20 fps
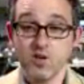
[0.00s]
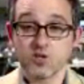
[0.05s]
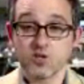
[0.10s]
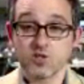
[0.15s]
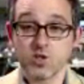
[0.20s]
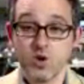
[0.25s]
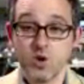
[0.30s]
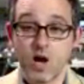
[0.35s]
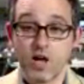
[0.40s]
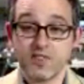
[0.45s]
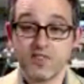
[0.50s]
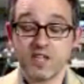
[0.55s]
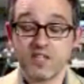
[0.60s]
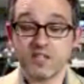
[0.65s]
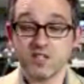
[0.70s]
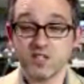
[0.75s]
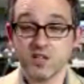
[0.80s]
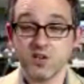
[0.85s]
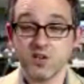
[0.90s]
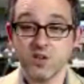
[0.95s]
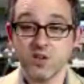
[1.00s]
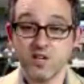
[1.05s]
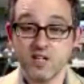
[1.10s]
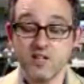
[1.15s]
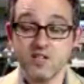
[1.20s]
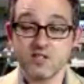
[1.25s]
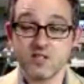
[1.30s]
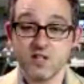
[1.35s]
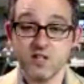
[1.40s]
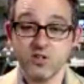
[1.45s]
So I think that there
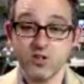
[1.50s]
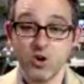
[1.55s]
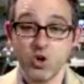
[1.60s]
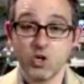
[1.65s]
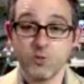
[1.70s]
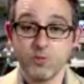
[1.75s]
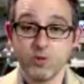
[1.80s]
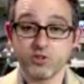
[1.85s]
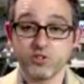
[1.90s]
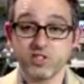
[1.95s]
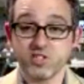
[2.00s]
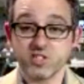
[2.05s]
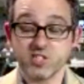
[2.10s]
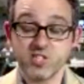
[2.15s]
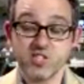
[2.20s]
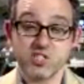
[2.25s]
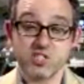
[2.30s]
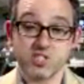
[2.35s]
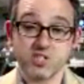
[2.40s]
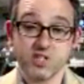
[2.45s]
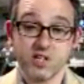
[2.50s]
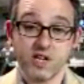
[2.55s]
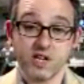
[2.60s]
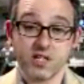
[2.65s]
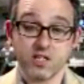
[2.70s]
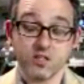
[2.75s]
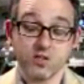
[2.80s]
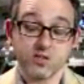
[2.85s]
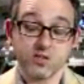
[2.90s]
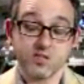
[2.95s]
is a notable distinction,
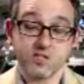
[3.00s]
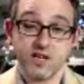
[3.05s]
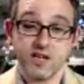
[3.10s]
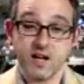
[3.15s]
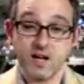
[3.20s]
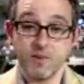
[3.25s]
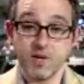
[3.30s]
like you said.